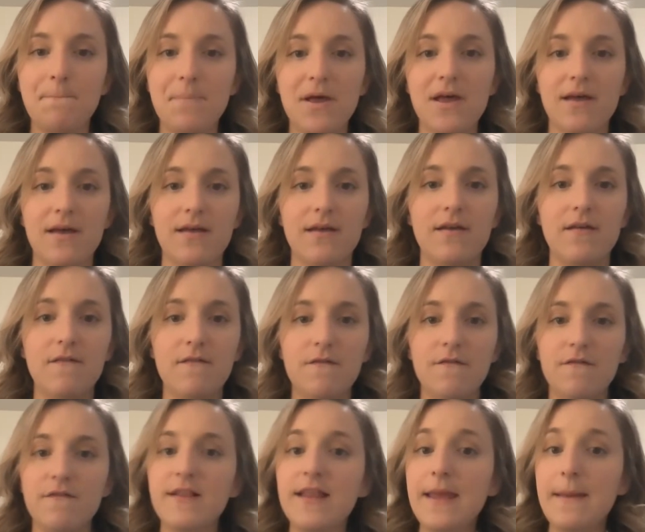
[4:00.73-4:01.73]

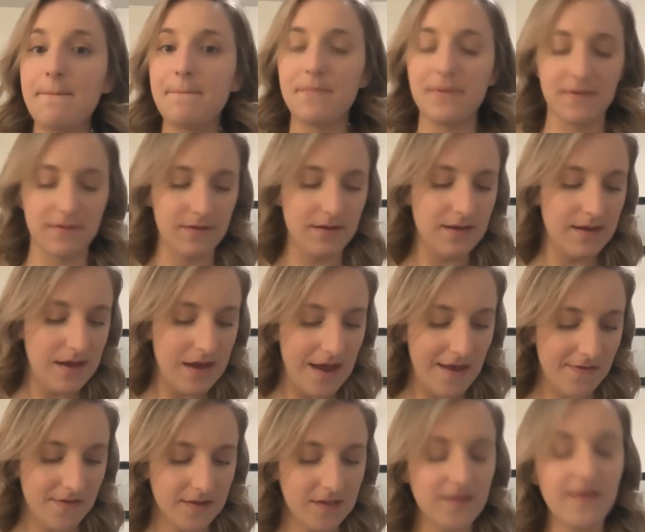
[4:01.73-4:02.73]
Flip.
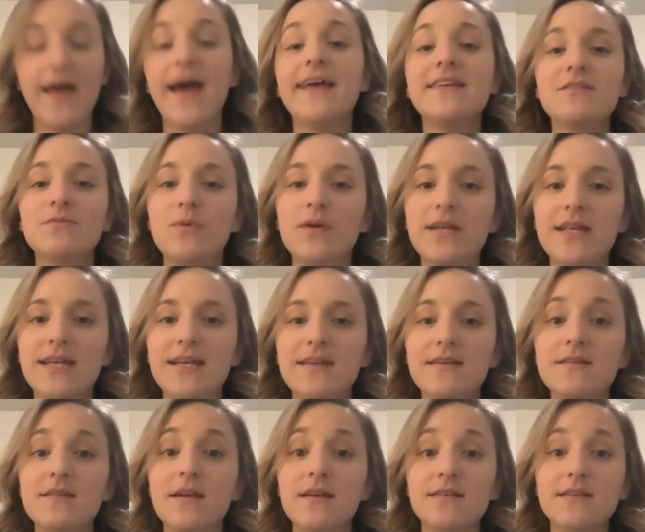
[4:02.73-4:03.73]
And then the last one
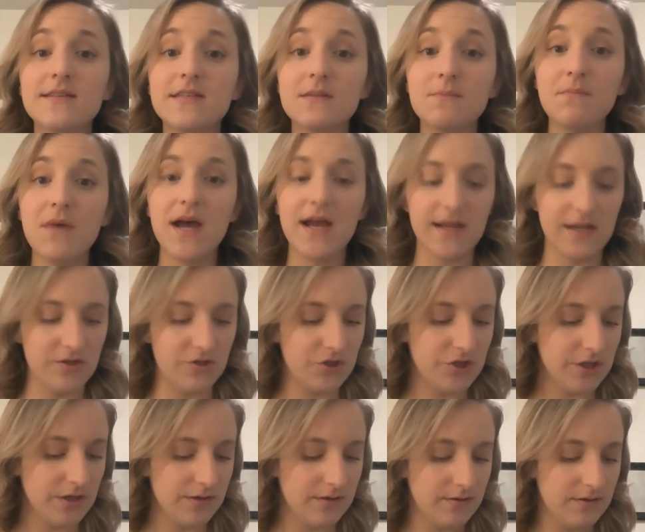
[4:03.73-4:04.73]
is smudge.